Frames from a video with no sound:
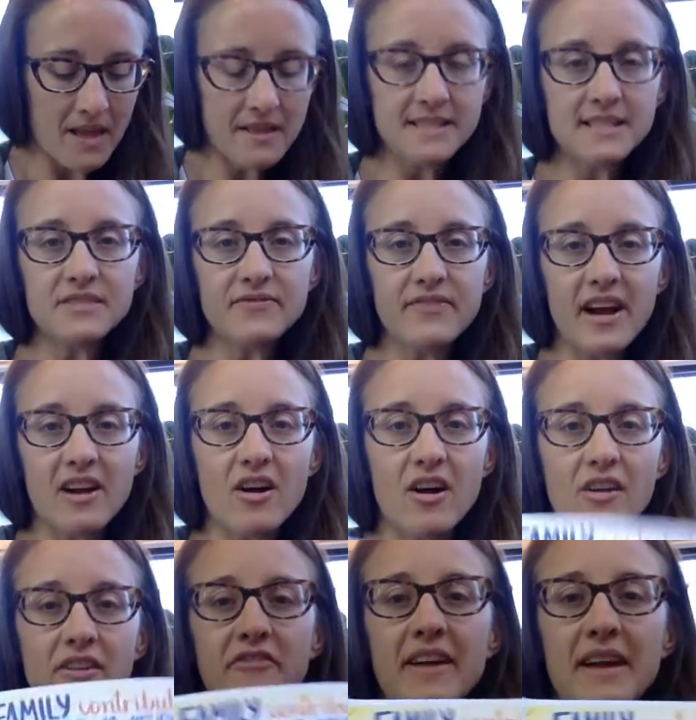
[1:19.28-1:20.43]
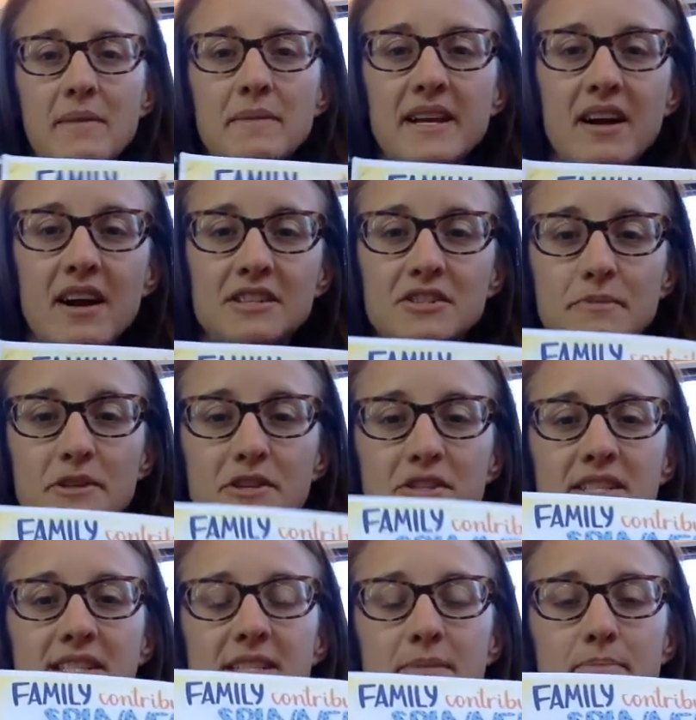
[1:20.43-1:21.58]
This is called a family
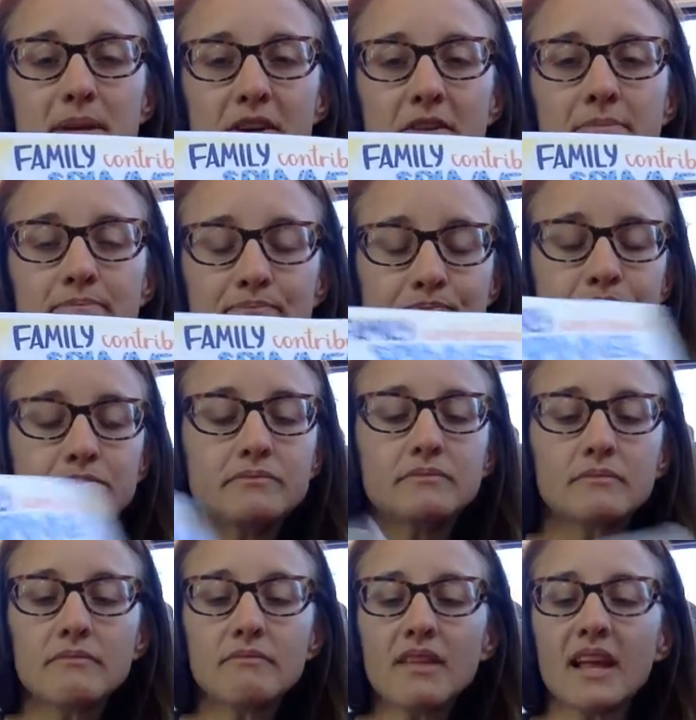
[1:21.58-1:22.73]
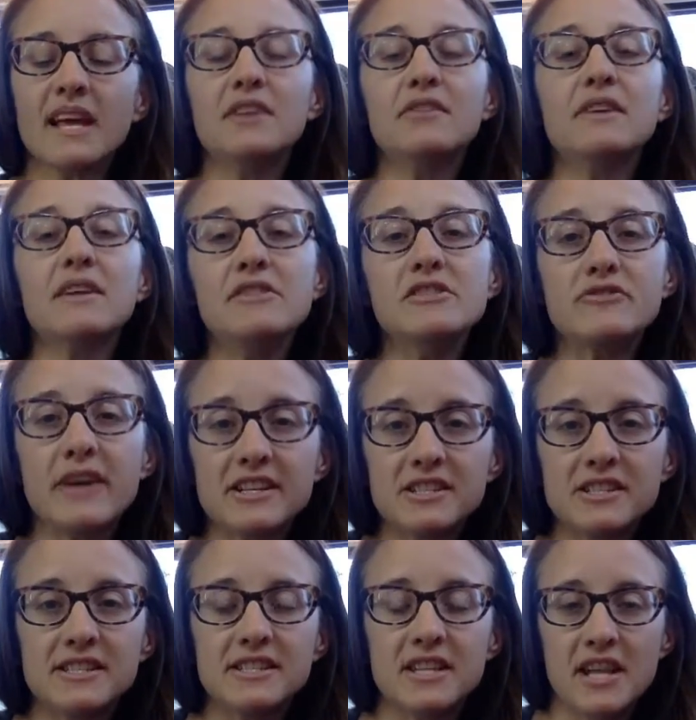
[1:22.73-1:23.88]
contribution spinner. It'll give you
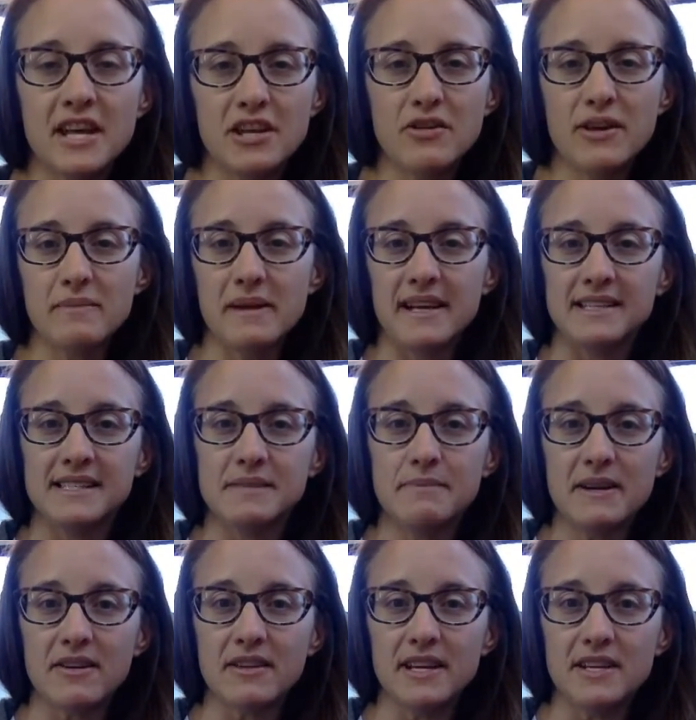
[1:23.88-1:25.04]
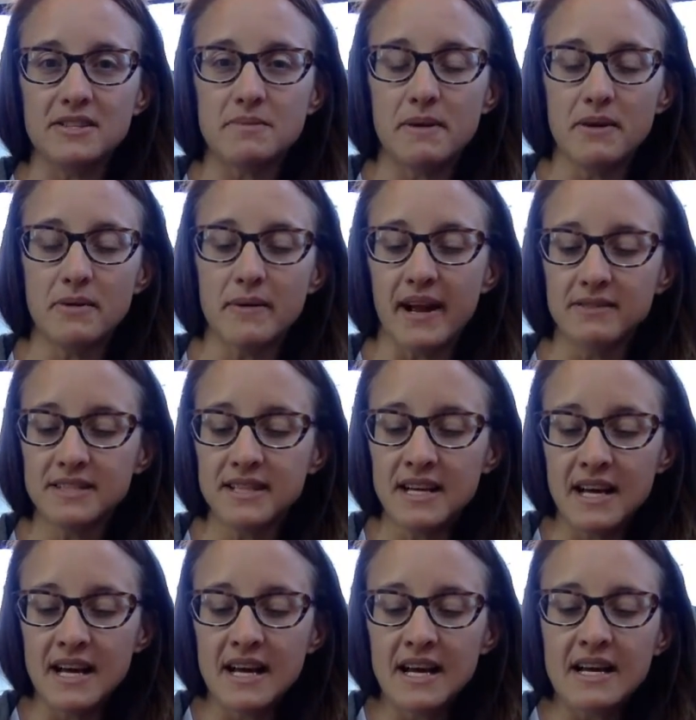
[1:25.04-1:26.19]
directions so that you can make a spinner that you spin around
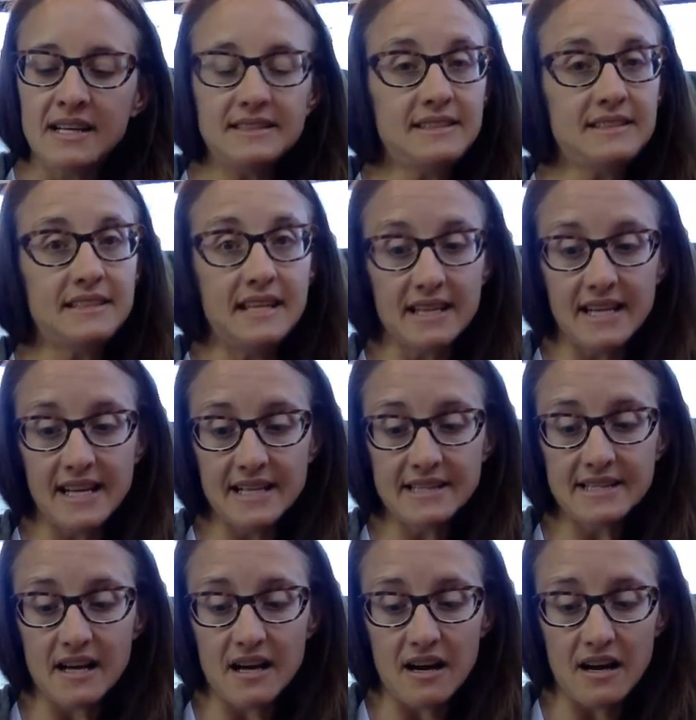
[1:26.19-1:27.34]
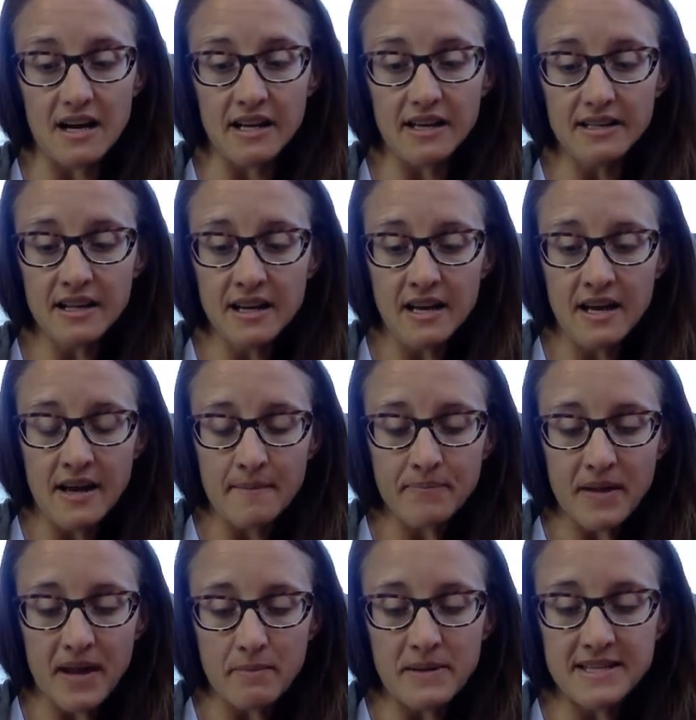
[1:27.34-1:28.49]
and it lands on
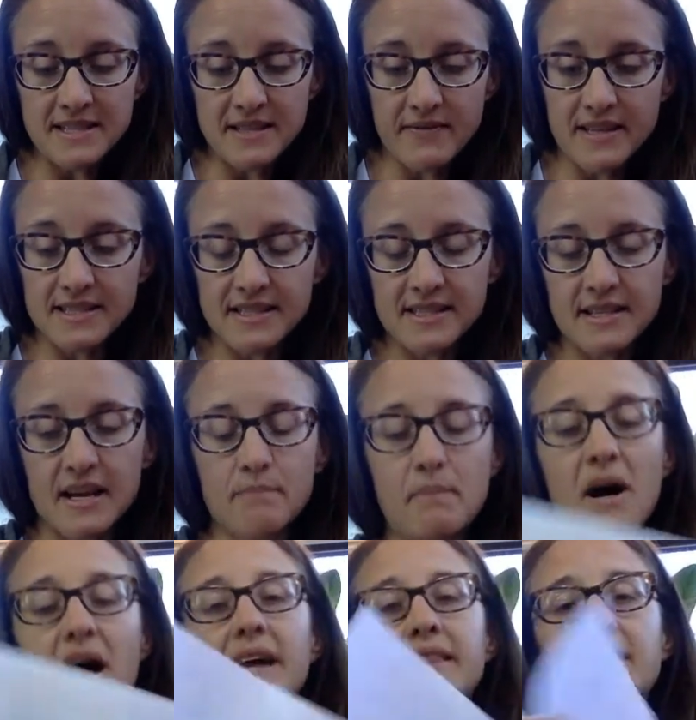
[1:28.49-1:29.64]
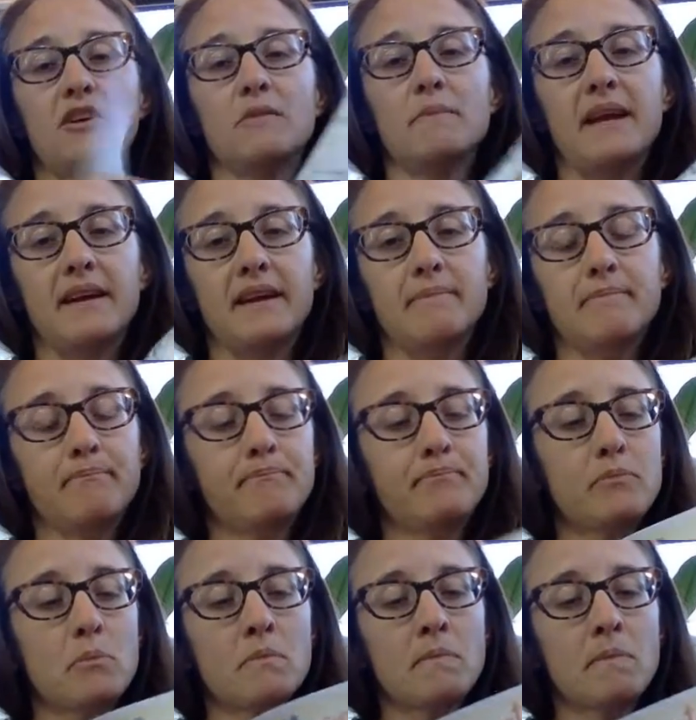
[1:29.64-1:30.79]
a piece of this pie that you're making.
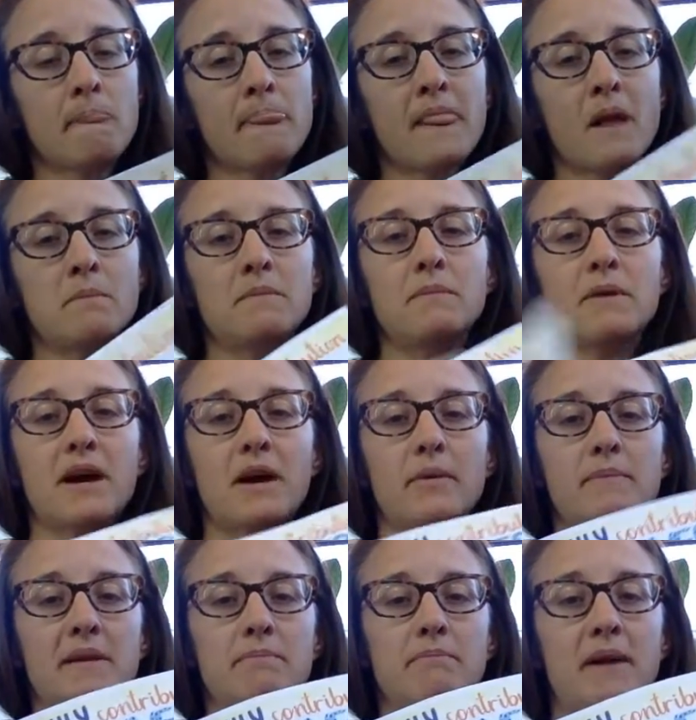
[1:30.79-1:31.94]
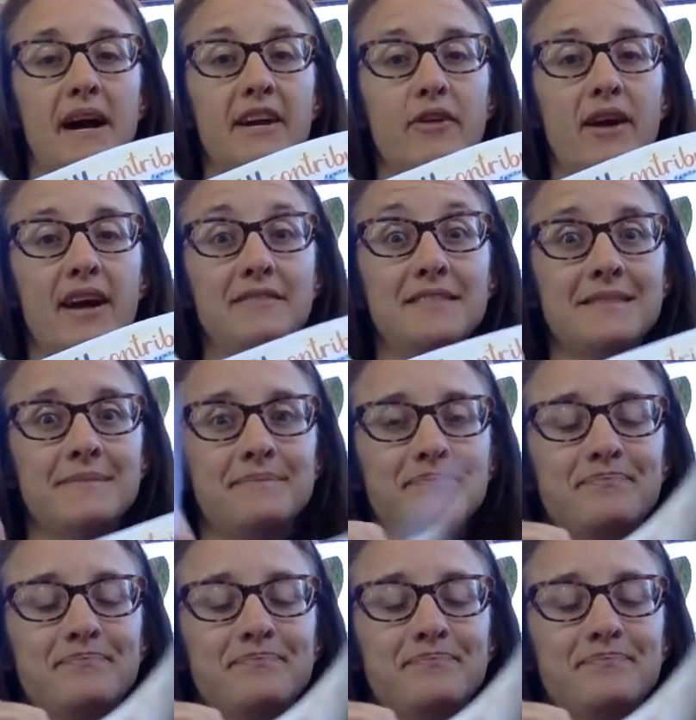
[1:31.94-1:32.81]
Remember how we made pie graphs?